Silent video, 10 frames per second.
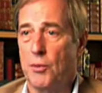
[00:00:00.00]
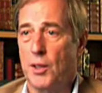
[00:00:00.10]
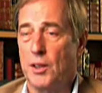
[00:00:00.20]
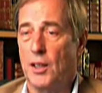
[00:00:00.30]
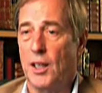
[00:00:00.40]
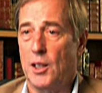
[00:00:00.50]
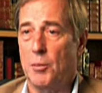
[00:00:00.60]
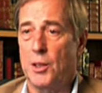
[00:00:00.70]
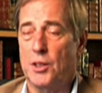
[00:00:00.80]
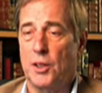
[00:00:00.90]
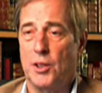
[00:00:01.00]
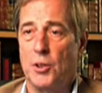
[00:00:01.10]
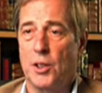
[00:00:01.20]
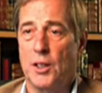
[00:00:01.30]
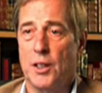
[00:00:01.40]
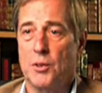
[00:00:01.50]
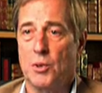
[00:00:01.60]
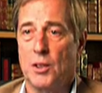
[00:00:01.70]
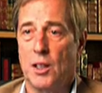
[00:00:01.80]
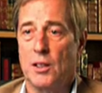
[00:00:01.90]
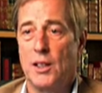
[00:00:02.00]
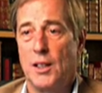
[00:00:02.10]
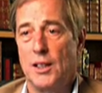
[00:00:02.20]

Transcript: and when the elements and the Huguenots were done,